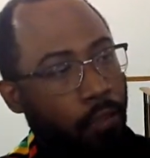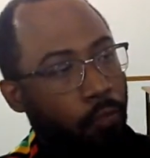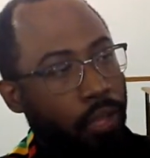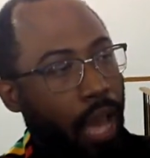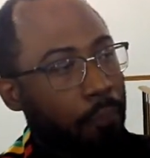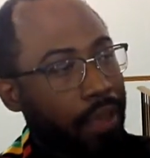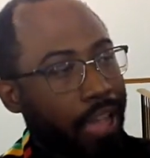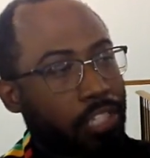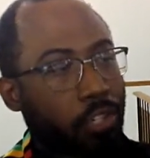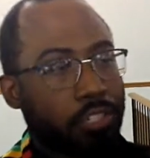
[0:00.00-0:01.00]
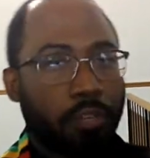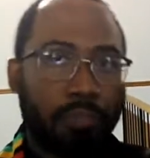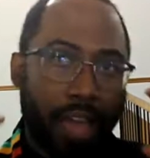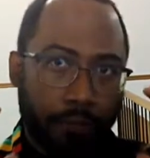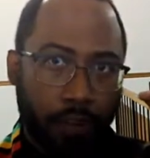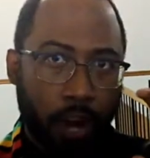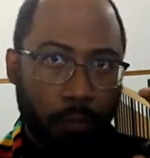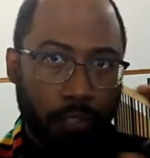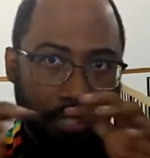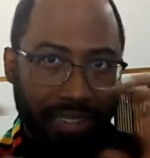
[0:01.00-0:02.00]
We got black churches and black
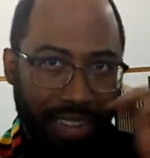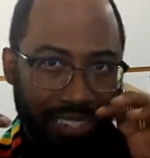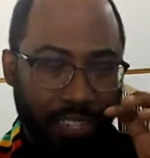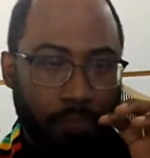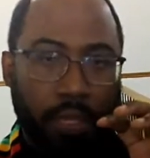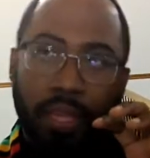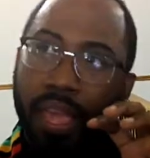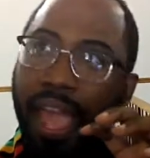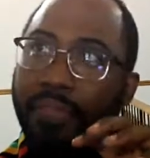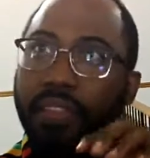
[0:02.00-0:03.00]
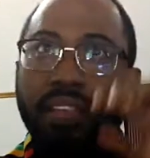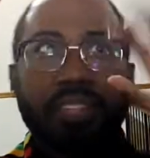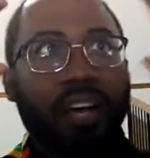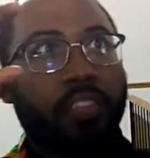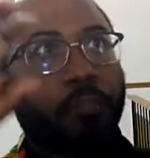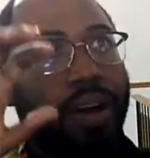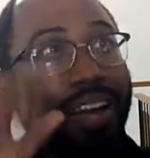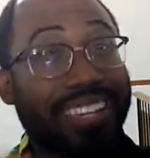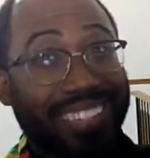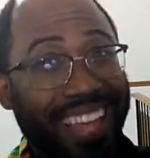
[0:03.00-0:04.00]
farmers connected. And then there's other
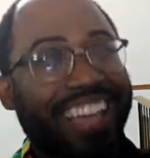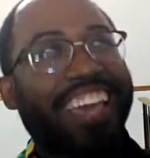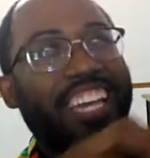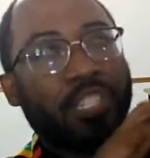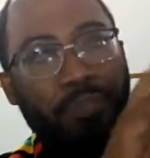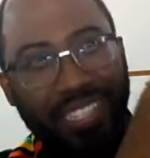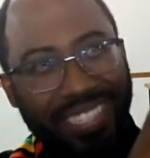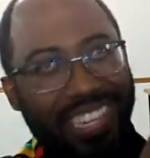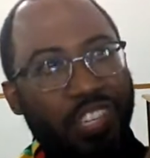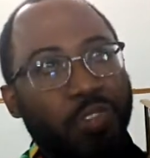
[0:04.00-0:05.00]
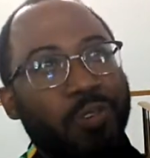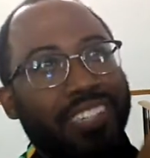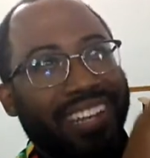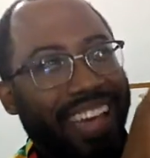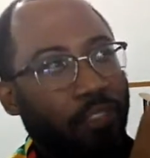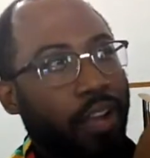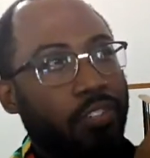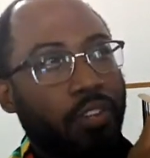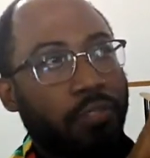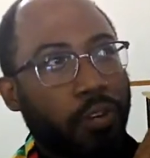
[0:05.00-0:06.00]
pockets like HBCUs and land
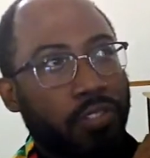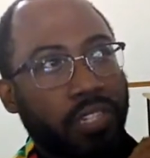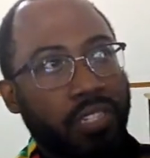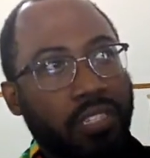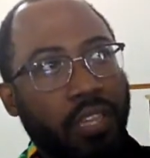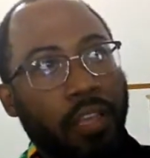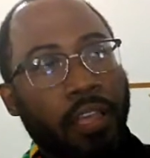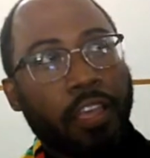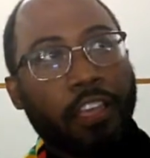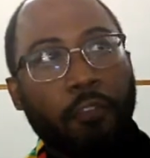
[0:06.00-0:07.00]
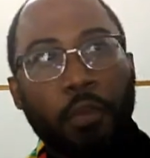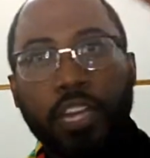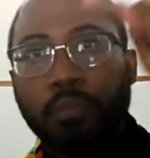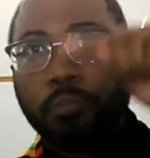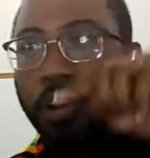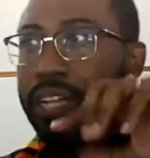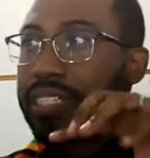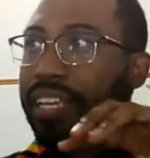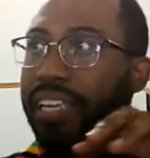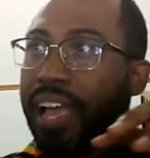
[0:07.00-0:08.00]
universities. If we can bring
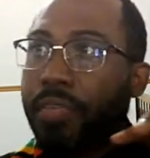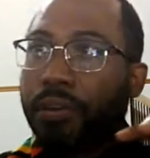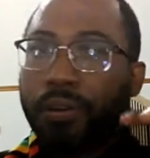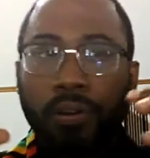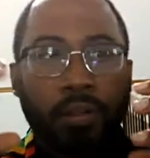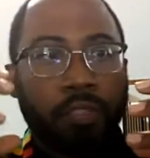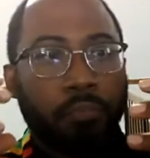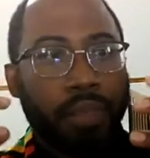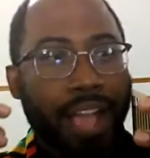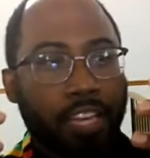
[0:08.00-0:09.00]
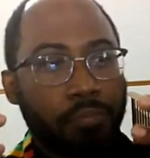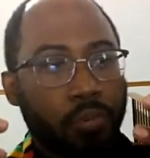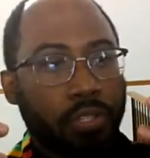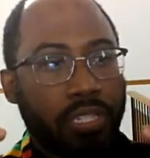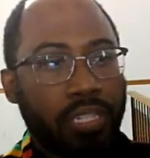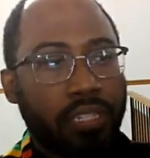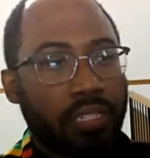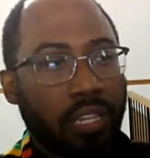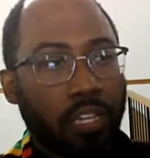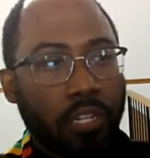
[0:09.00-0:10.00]
together black
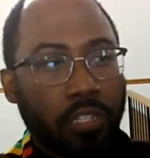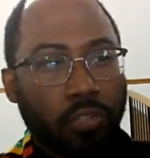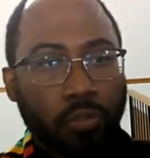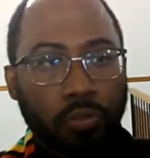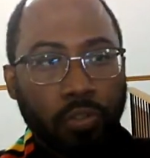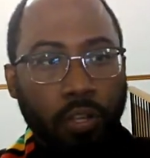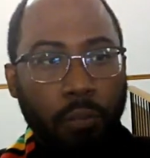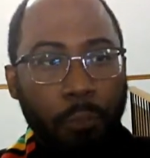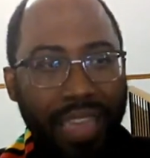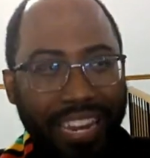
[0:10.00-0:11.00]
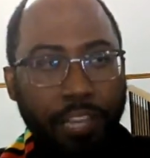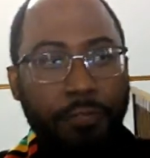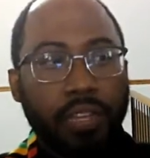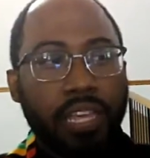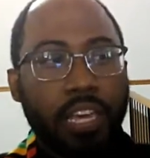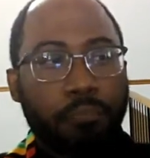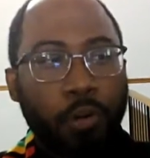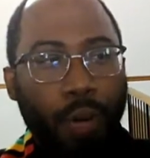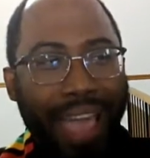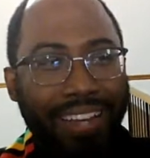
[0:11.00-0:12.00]
communities to meaningfully and
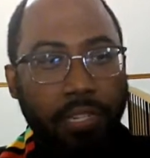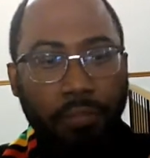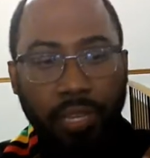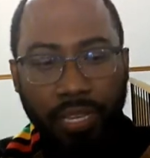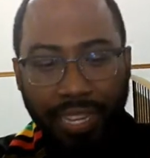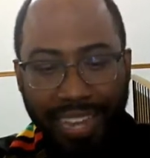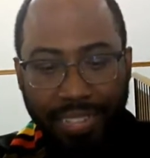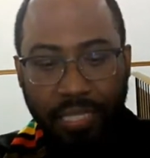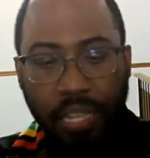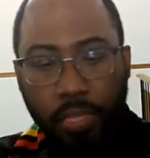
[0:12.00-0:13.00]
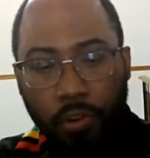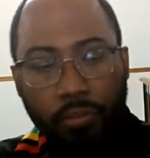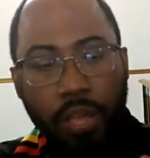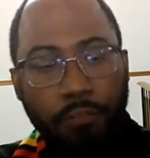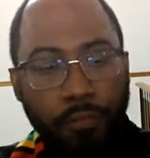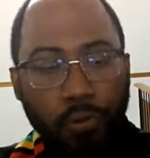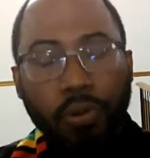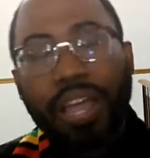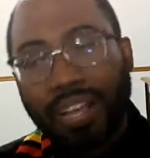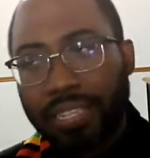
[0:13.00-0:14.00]
proactively connect together around food,
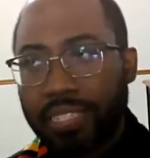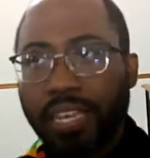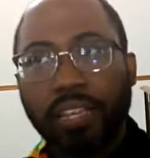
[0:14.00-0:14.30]
like I said,